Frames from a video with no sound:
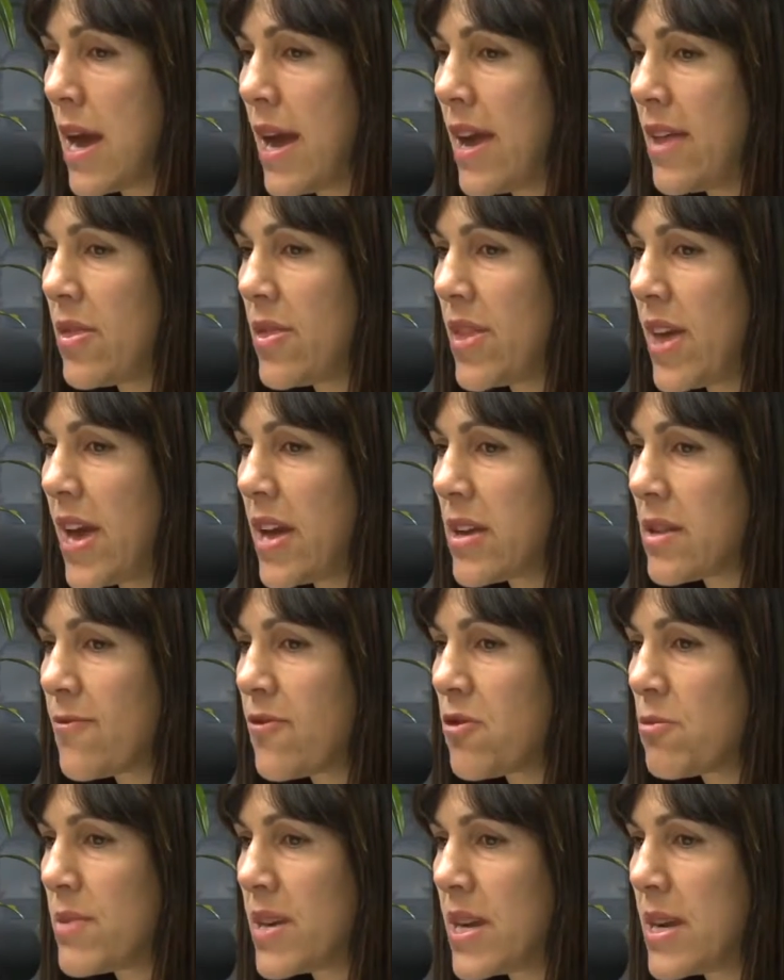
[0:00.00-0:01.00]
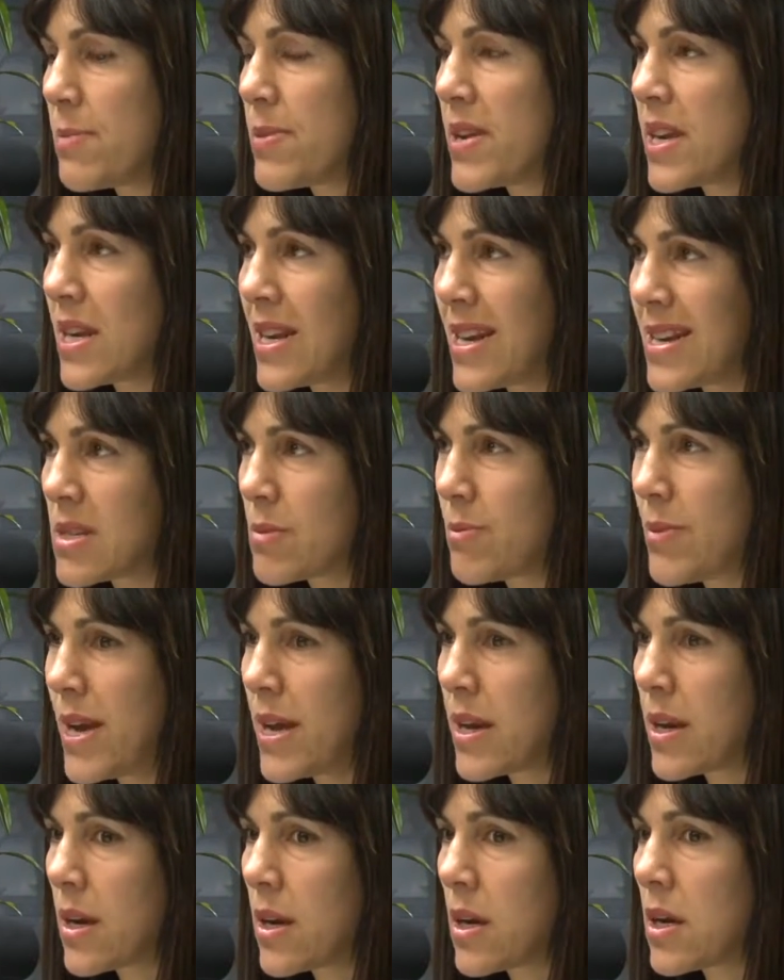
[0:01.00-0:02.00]
And that, for me, being an
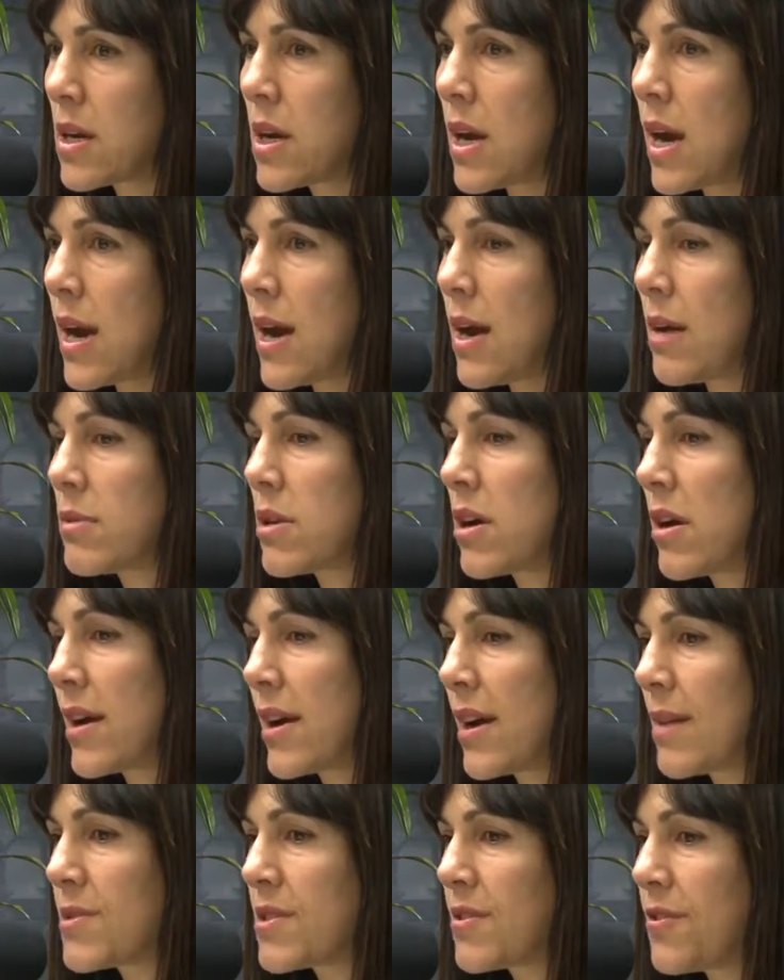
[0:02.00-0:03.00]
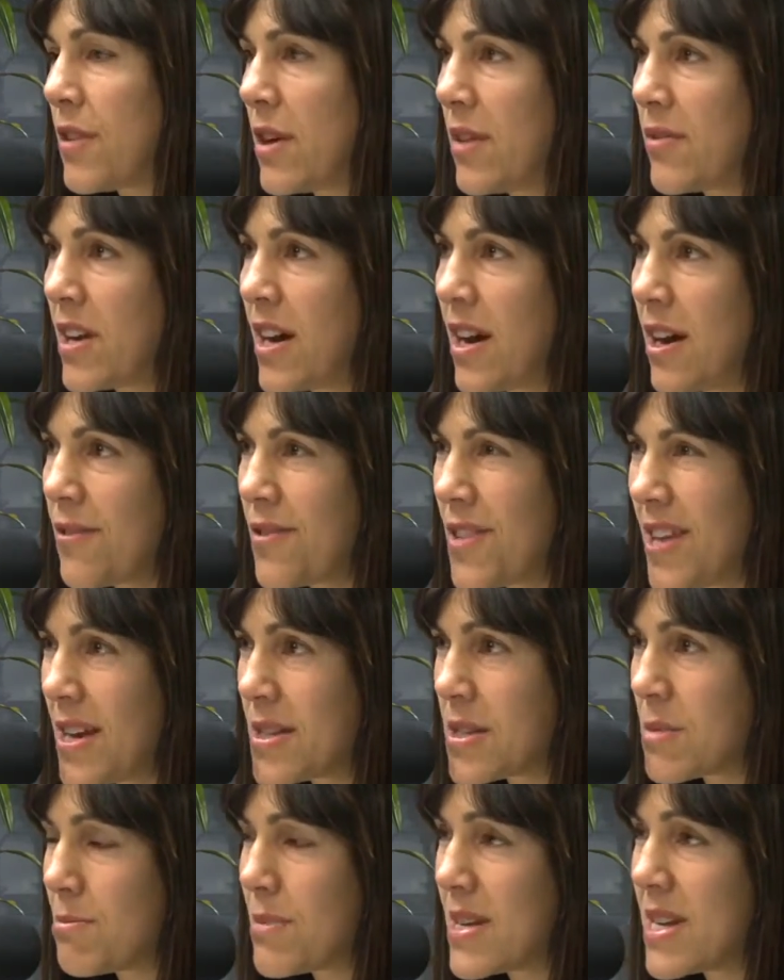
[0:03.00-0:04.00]
asthmatic, going up to
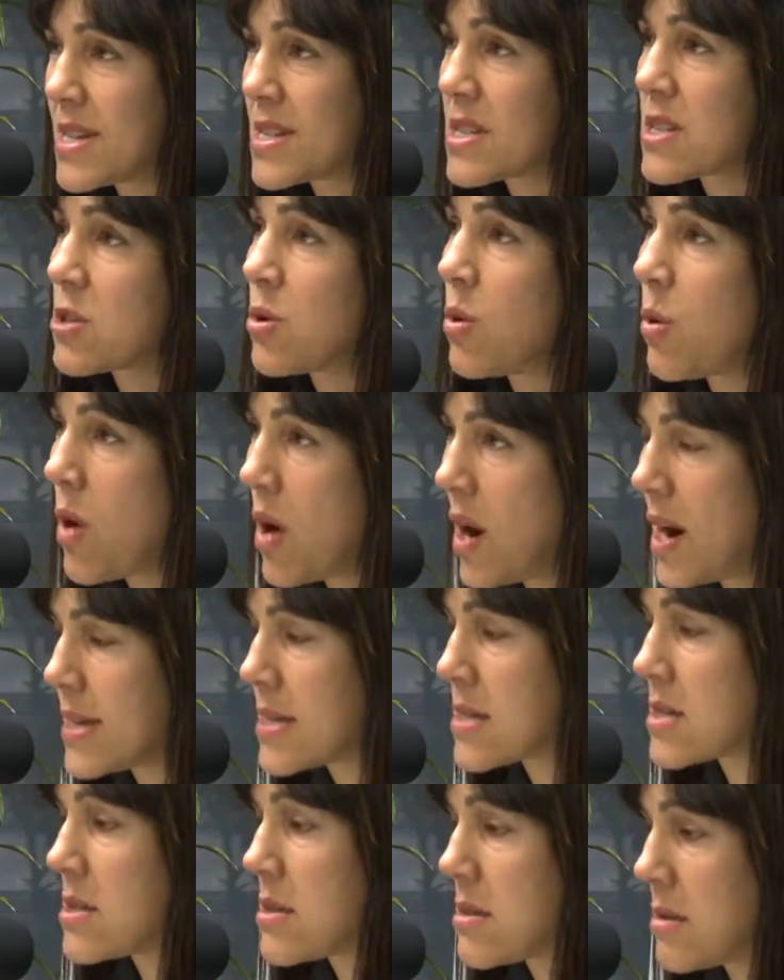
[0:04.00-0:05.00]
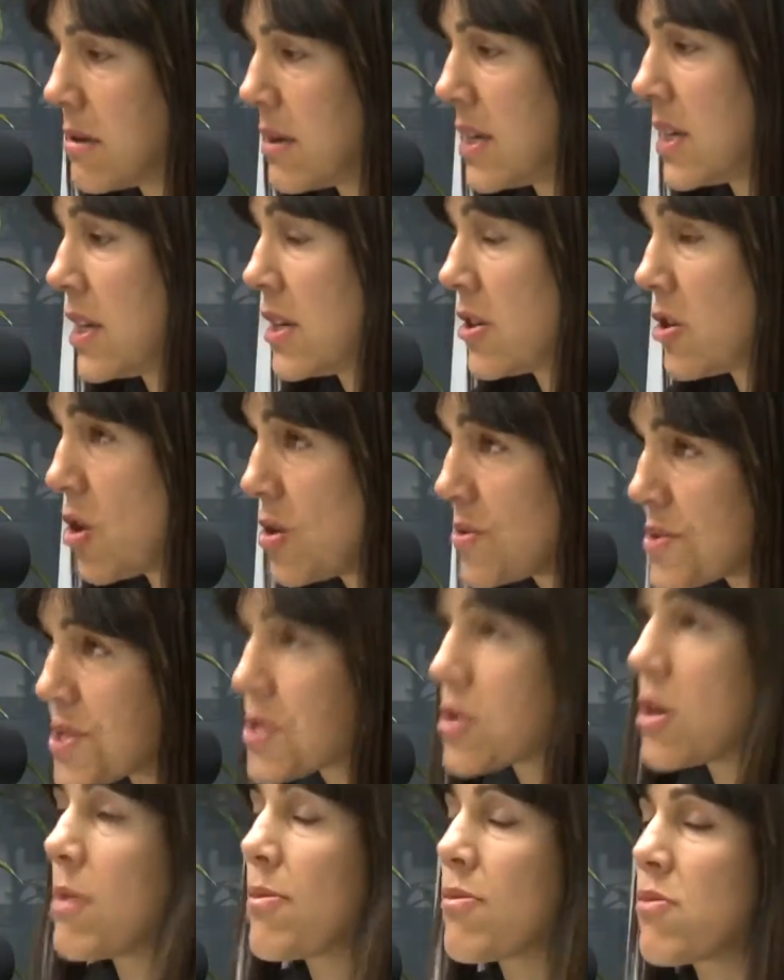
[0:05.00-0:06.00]
5,500 metres twice, in a
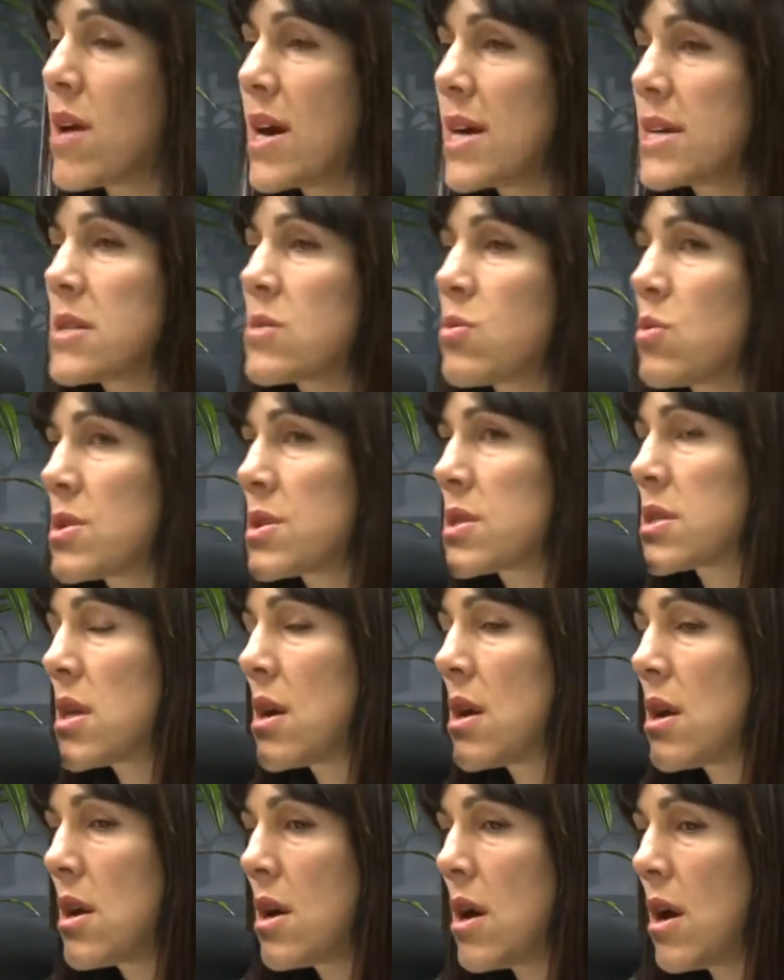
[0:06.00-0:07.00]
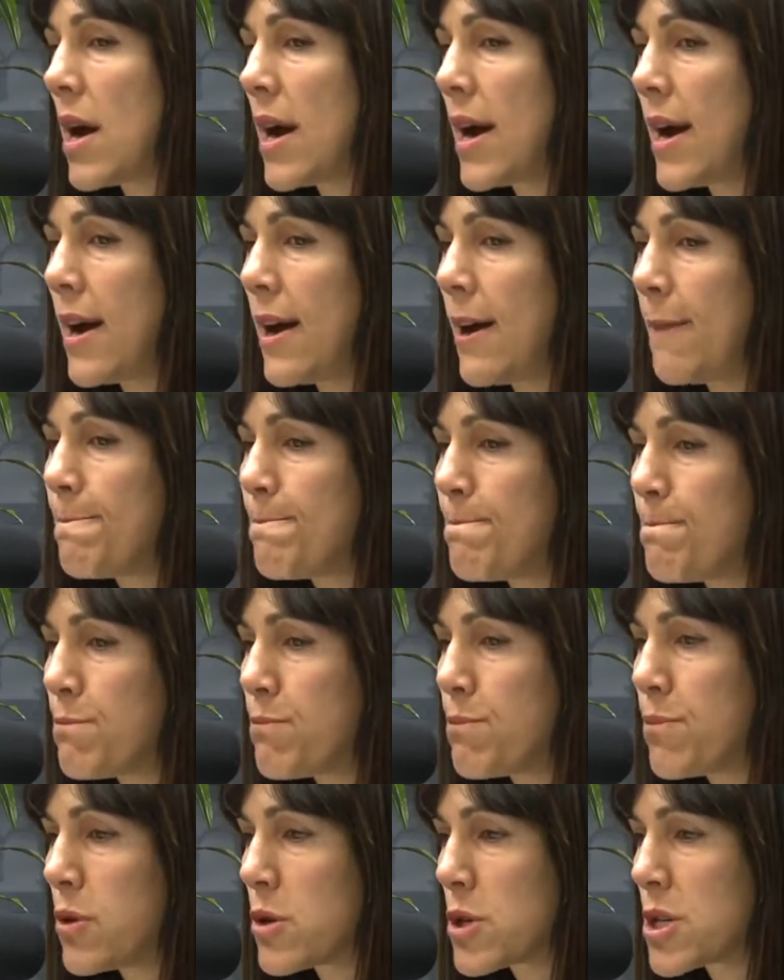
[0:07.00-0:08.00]
non-stop race was
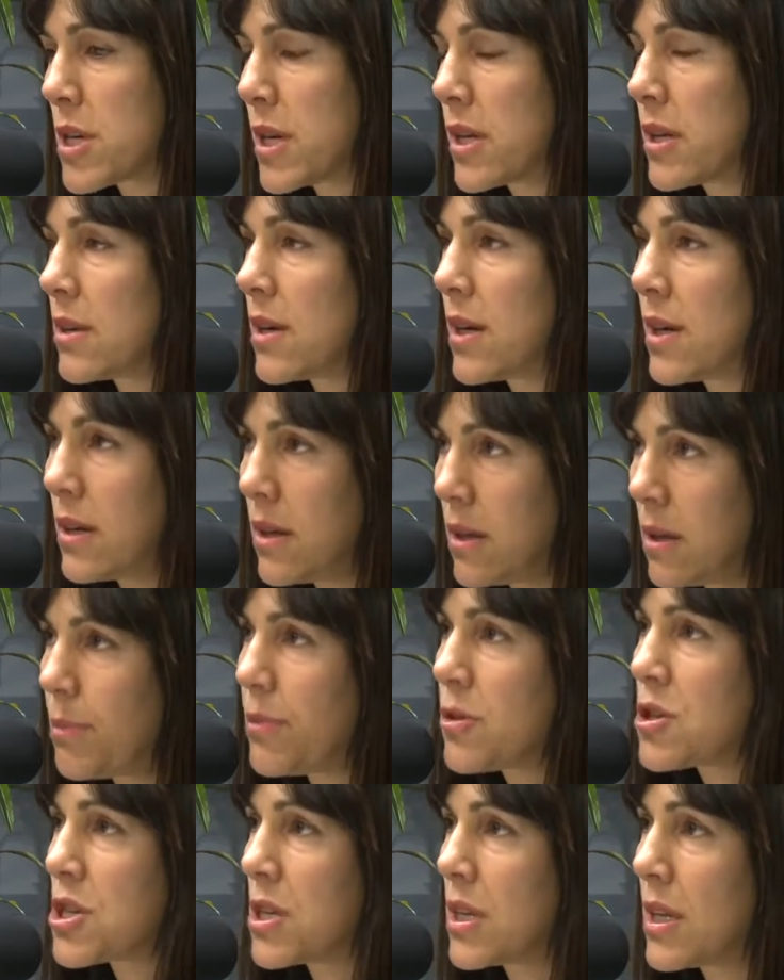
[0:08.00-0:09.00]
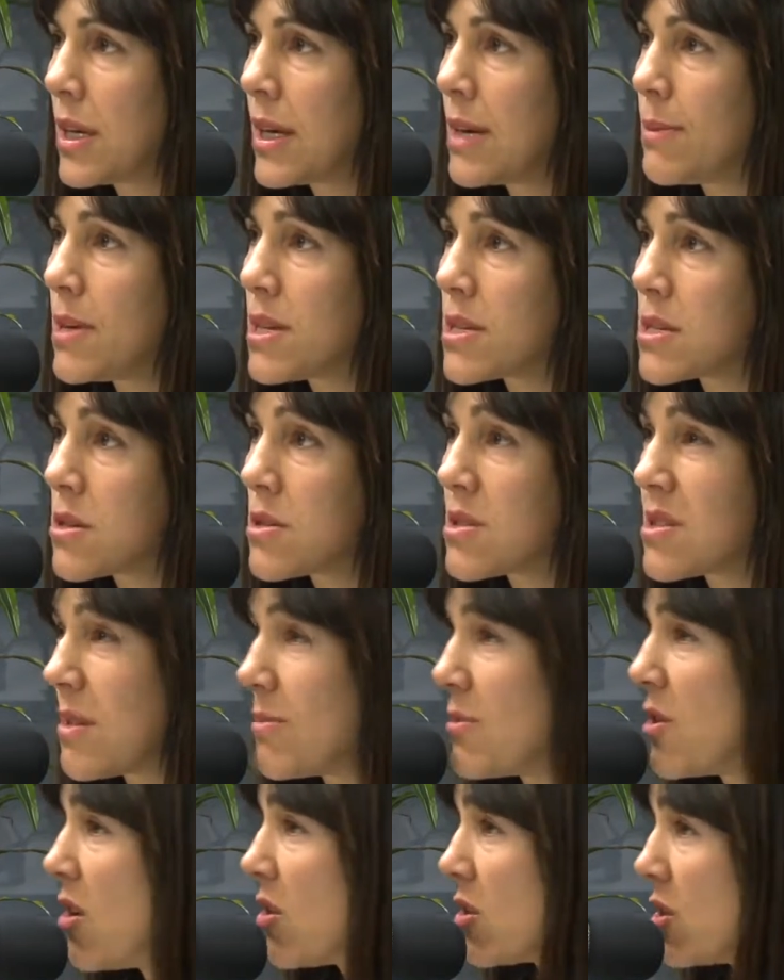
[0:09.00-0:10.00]
pushing the limits, because
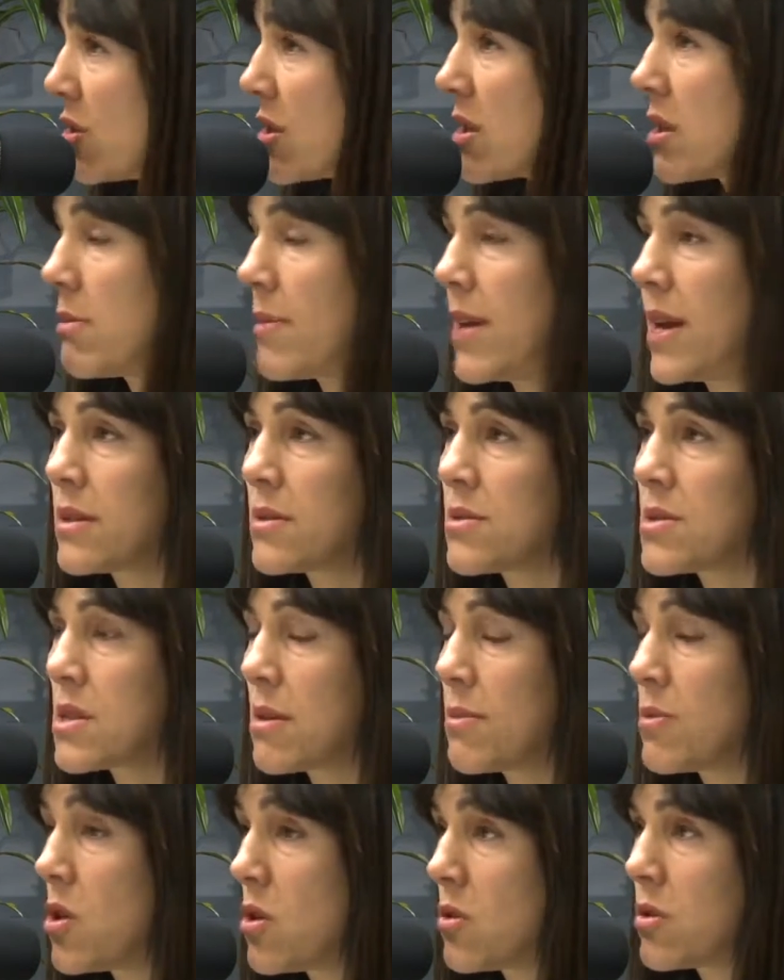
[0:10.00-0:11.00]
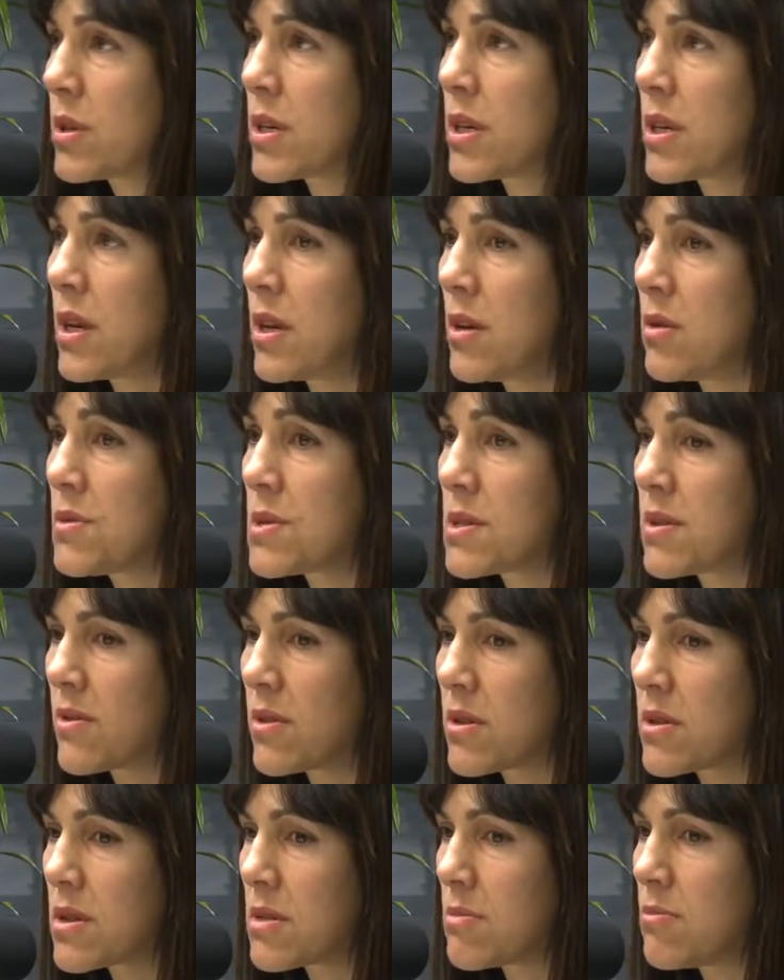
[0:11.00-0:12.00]
I'm not good in the mountains, I'm not good in hills, I've
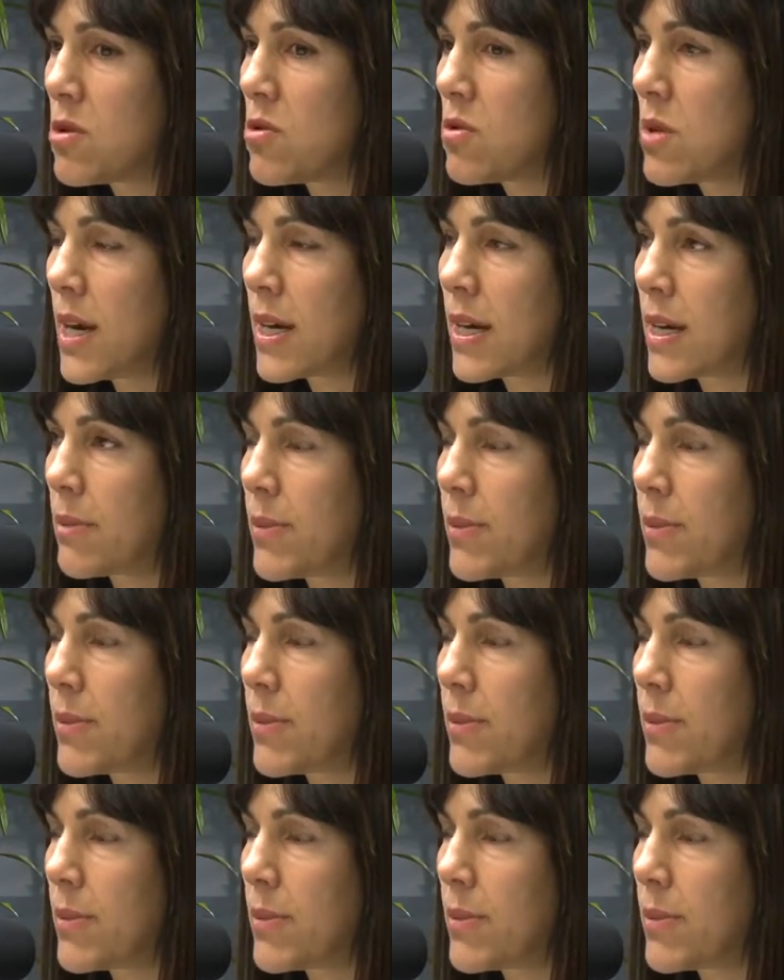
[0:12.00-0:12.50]
got a small lung